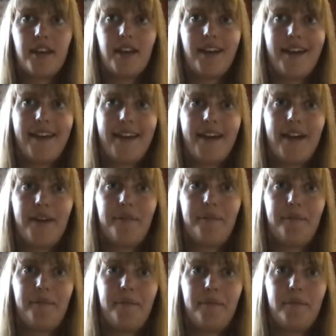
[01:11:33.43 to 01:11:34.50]

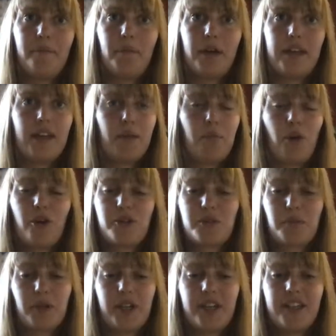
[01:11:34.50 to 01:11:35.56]
but yeah,
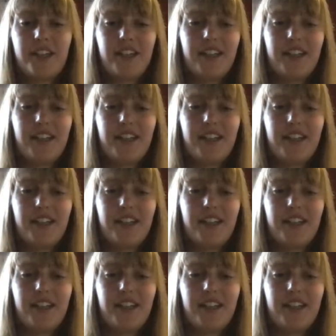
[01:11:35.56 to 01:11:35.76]
possibly.